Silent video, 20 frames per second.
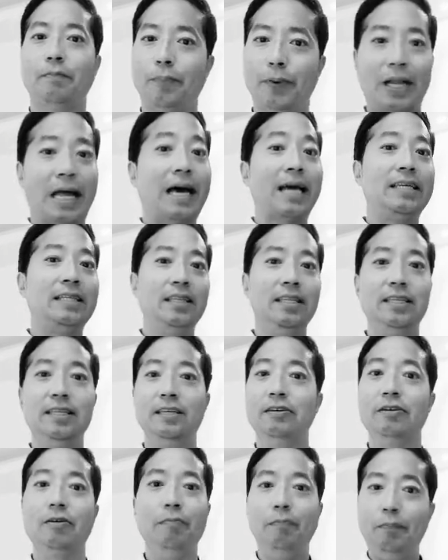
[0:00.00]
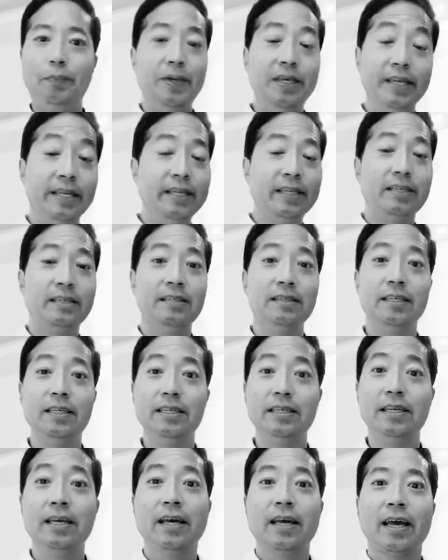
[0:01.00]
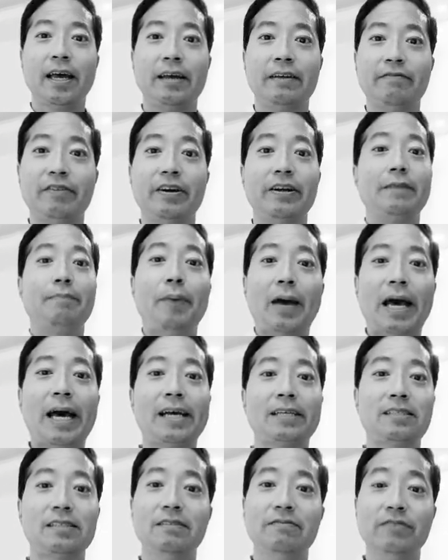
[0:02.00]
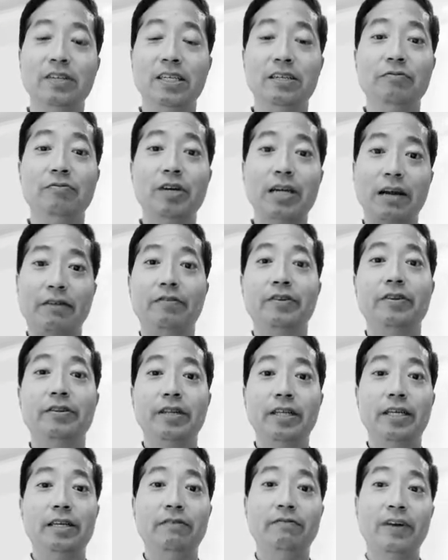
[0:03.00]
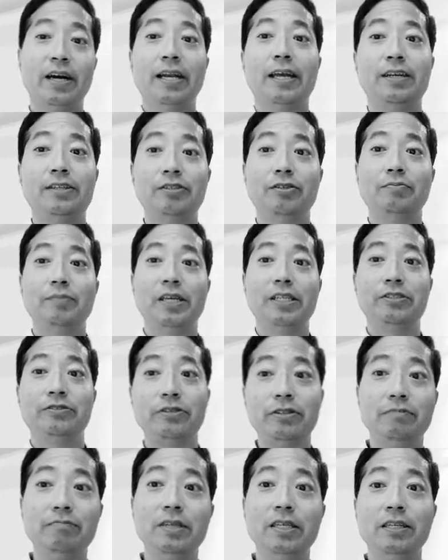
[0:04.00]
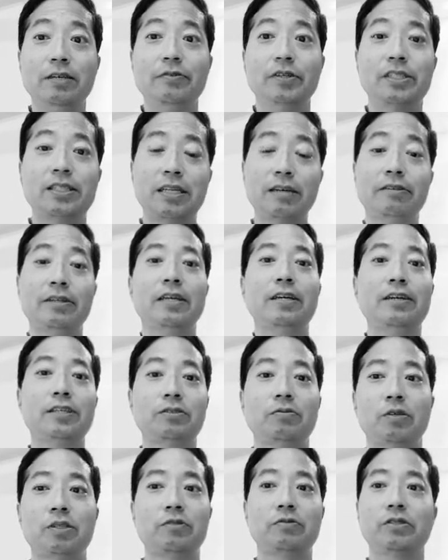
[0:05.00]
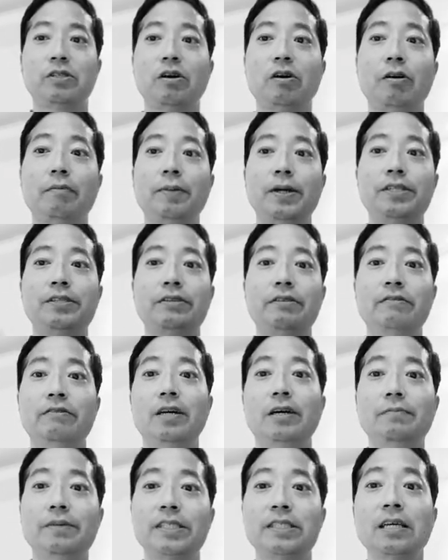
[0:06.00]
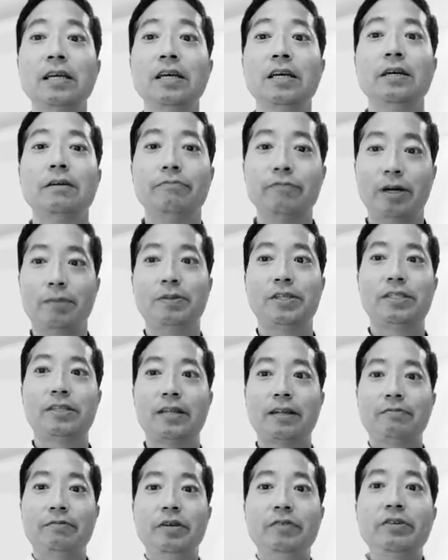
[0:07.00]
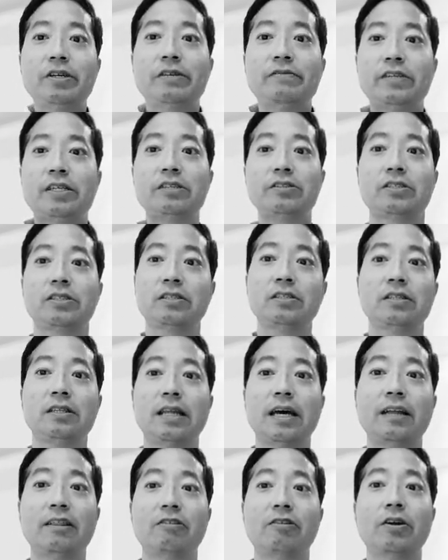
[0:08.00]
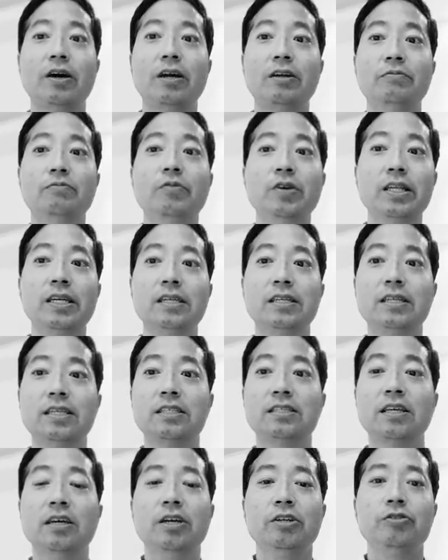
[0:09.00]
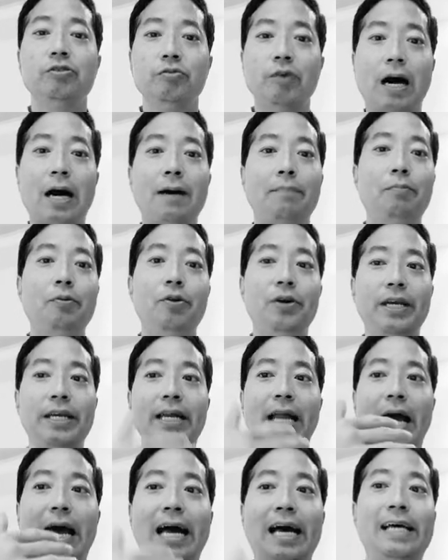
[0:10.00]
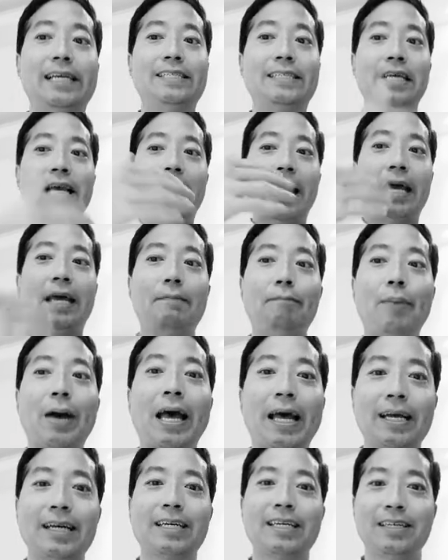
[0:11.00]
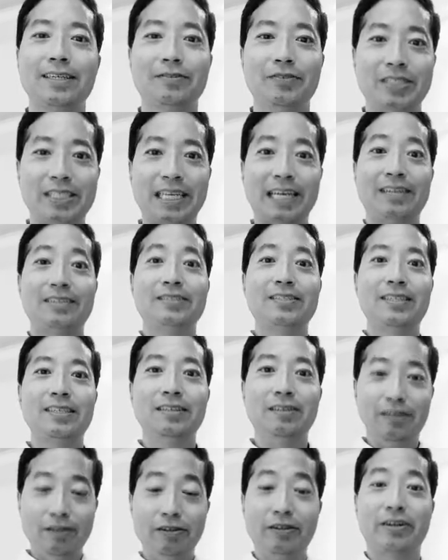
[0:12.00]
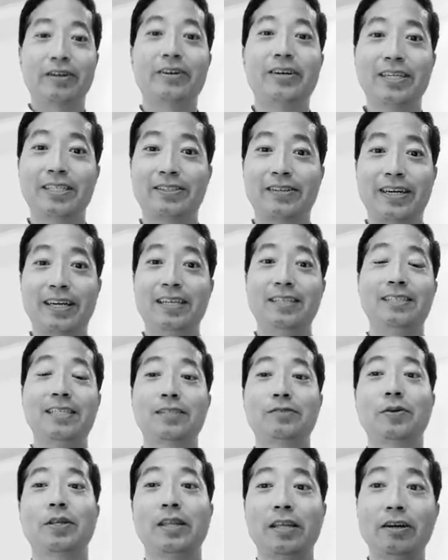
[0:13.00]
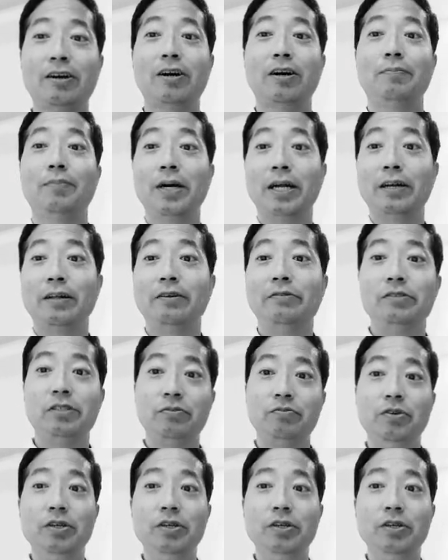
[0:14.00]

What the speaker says: blindly and obediently and very passively whatever the financial mainstream media was telling us, which was all a bunch of rubbish. Then we would have understood that their unwillingness to operate as a bank, which sounds ludicrous, right? Because that's what they are, but it was